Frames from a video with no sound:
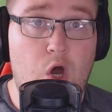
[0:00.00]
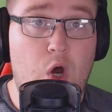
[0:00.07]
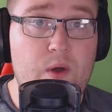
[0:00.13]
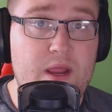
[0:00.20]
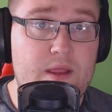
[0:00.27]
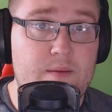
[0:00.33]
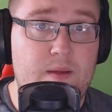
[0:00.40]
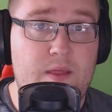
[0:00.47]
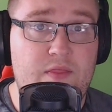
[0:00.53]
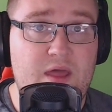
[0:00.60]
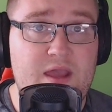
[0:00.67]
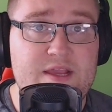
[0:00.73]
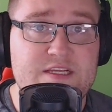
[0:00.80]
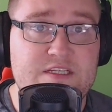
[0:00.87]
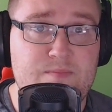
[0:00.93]
All right,
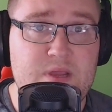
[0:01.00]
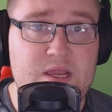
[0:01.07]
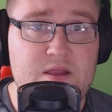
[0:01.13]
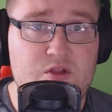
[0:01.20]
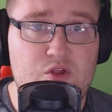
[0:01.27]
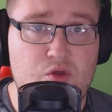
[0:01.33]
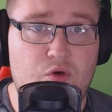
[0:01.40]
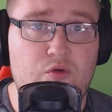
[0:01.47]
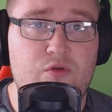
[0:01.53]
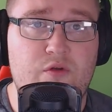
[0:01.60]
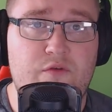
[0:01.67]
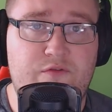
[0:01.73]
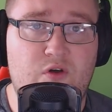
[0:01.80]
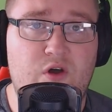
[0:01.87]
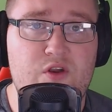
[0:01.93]
that is me done
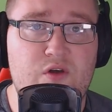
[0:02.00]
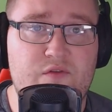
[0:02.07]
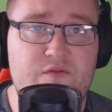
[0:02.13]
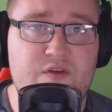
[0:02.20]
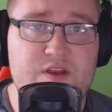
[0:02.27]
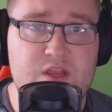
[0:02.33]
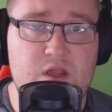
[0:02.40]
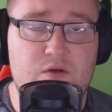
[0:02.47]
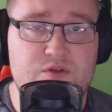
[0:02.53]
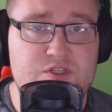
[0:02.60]
for another video.